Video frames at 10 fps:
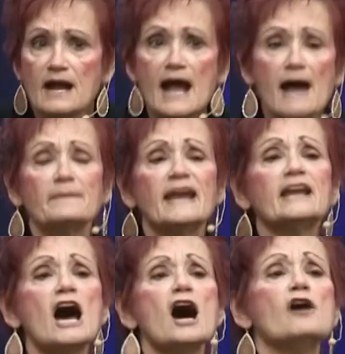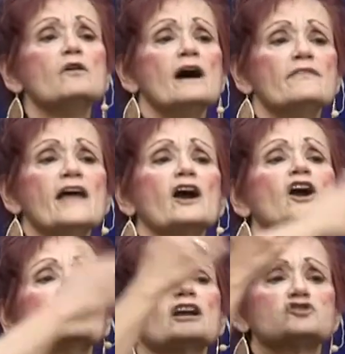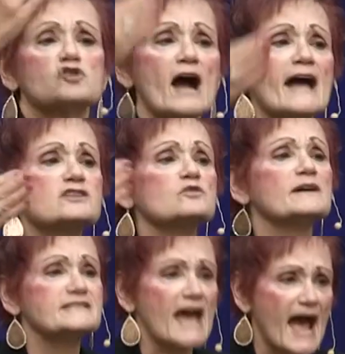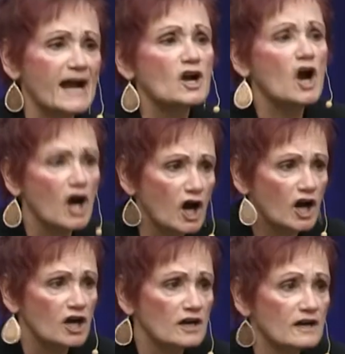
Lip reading: How many know they're going to try to attack her?